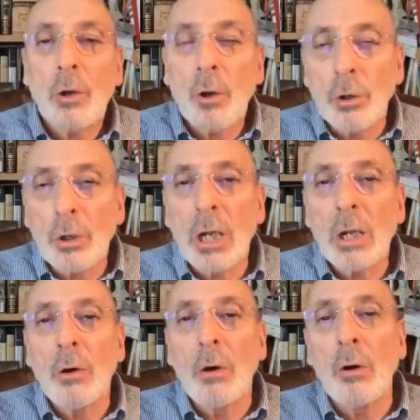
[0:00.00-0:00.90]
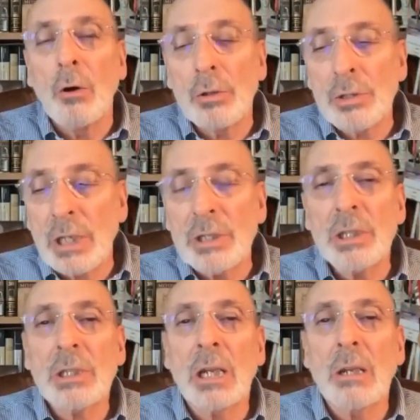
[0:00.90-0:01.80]
coronal or
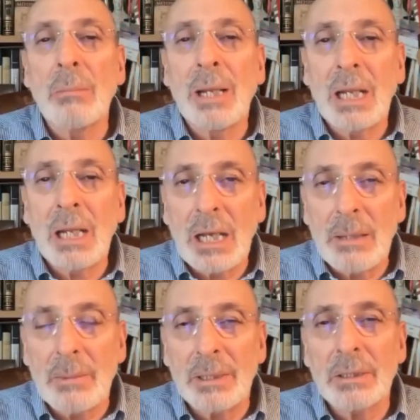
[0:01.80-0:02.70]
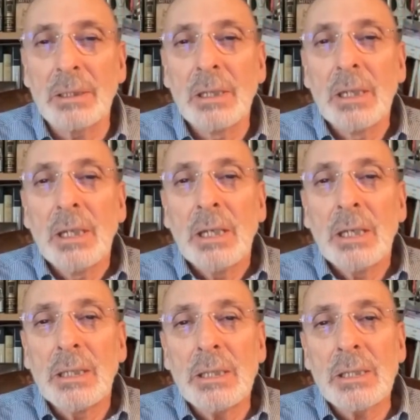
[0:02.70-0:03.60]
sagittal malalignment.
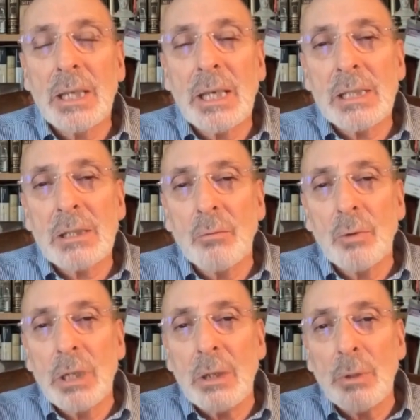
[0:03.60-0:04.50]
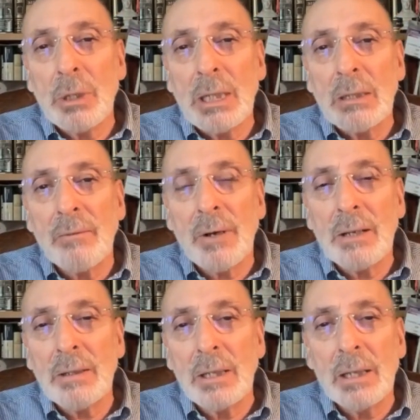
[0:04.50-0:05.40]
In this case, we
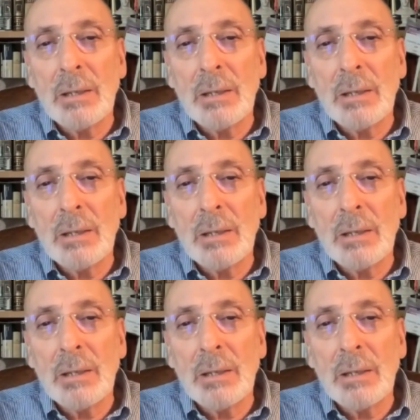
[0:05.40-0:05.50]
identify